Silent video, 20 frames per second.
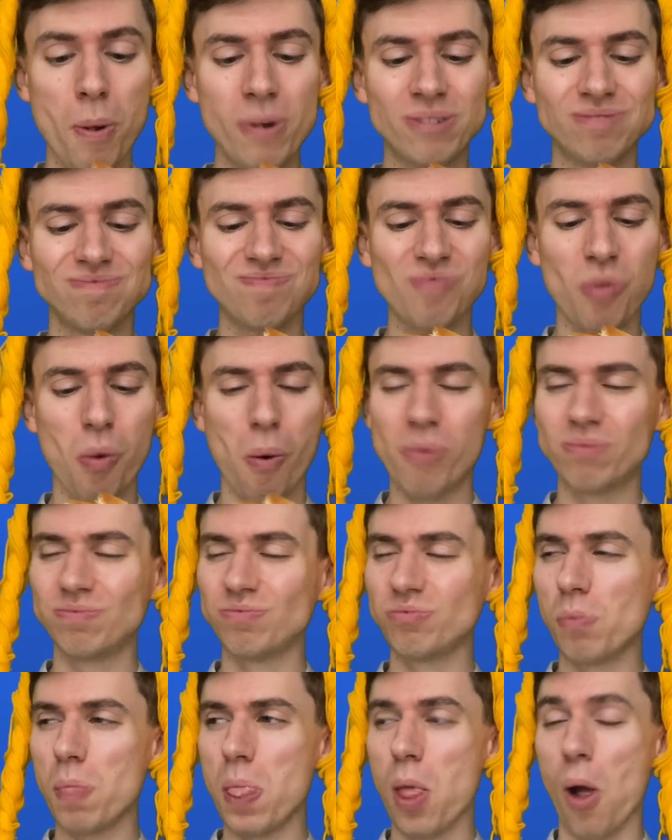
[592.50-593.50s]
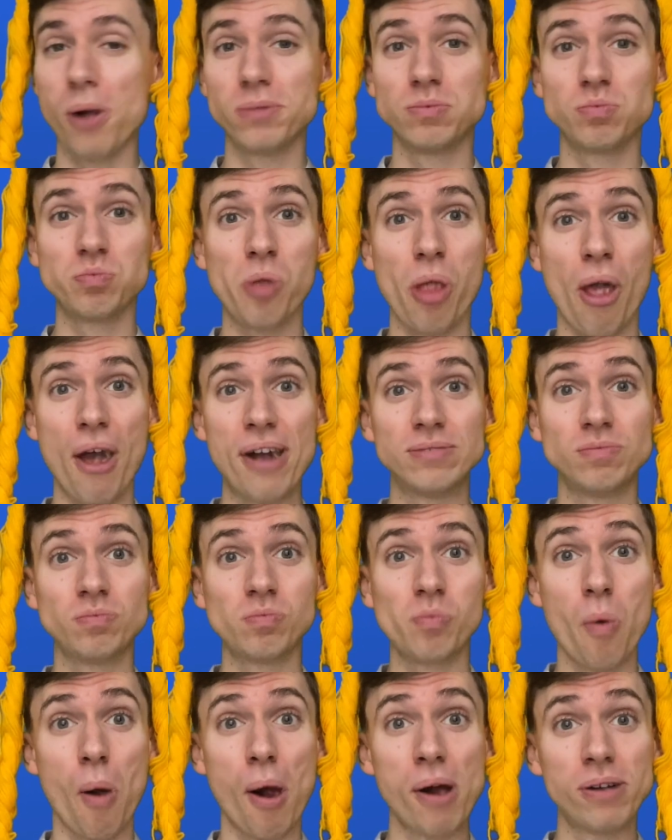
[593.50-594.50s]
La reine mange
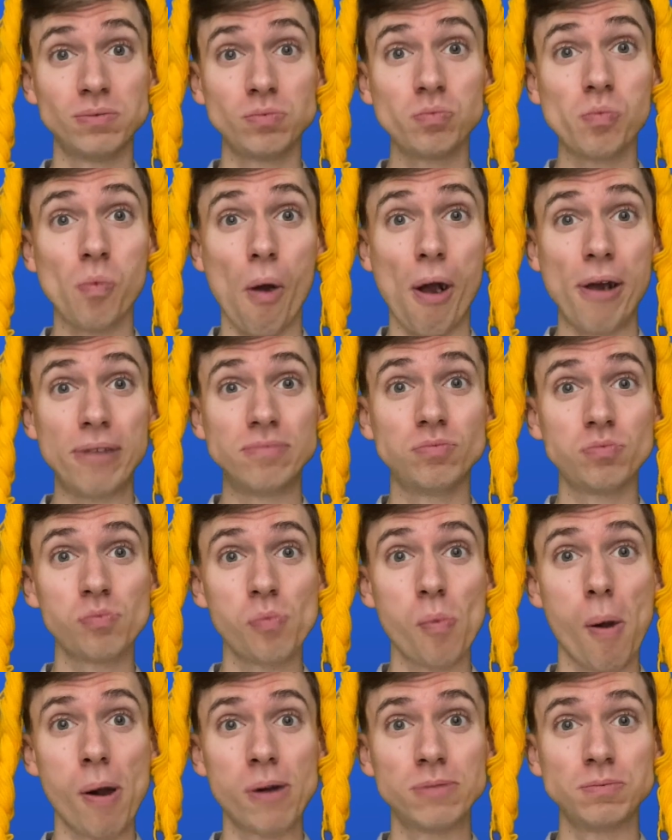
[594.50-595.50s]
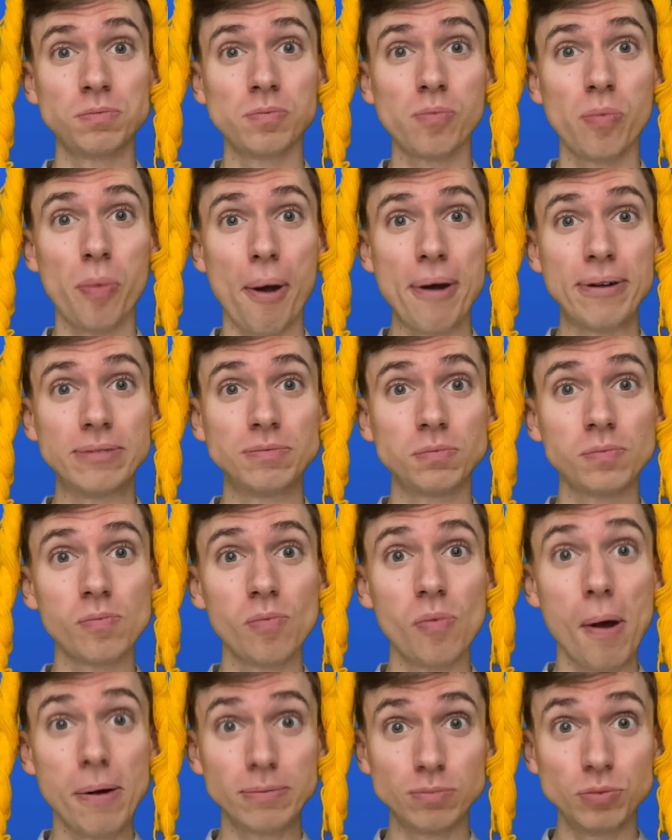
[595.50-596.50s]
de la galette des rois.
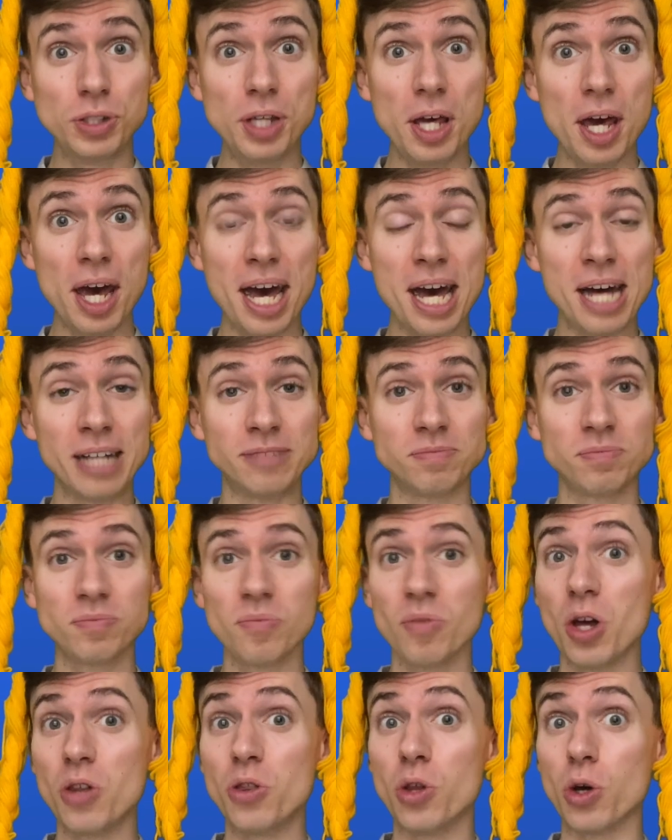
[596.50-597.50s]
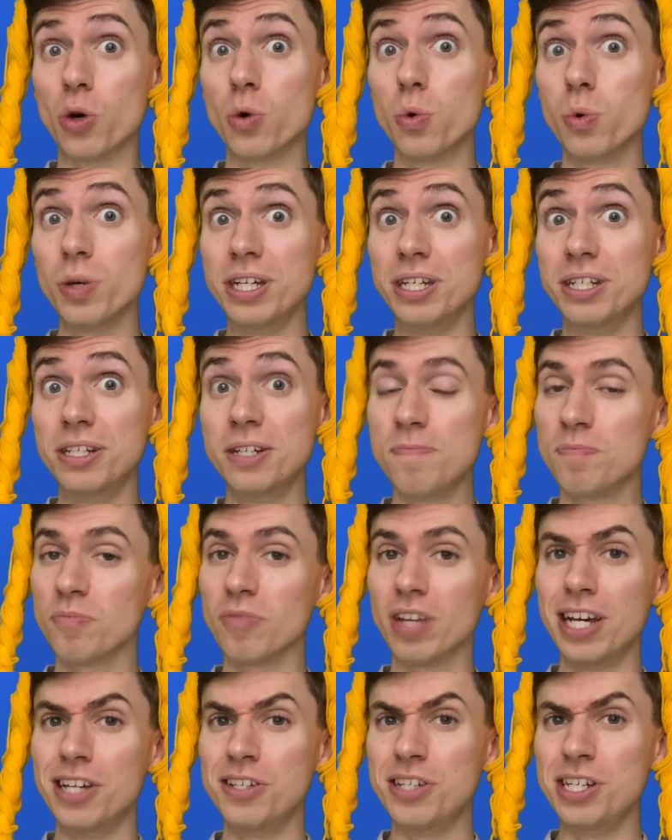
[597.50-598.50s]
Yeah, the queen
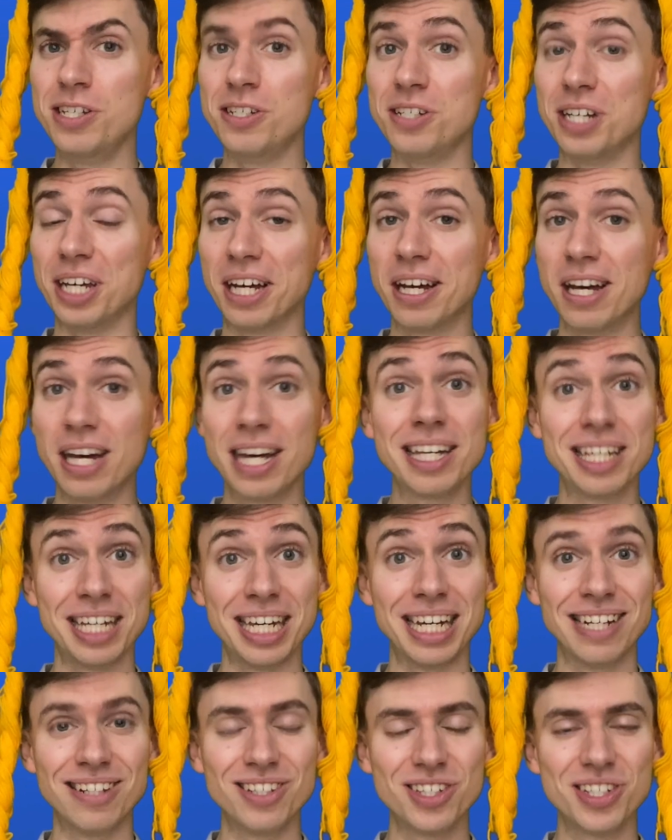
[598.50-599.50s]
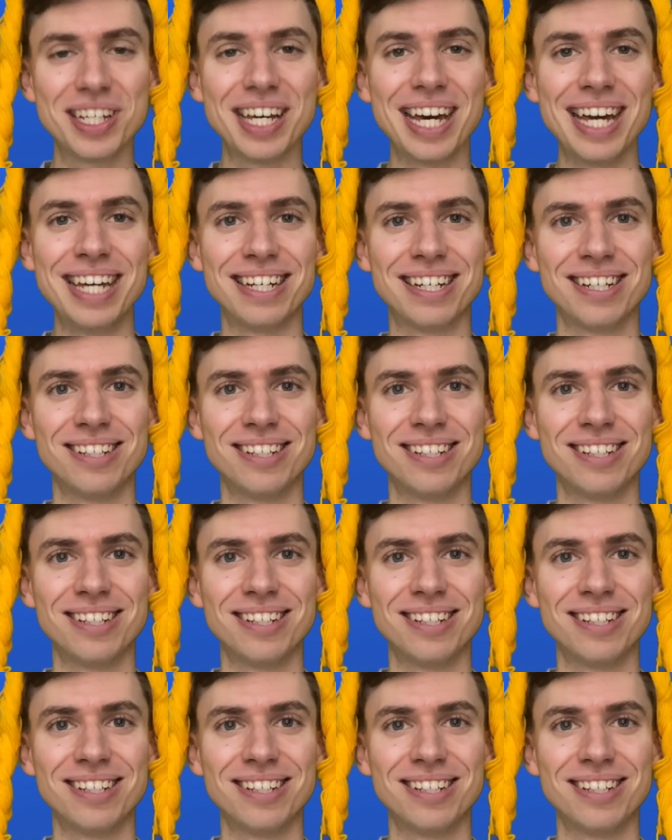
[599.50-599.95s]
is eating king's cake.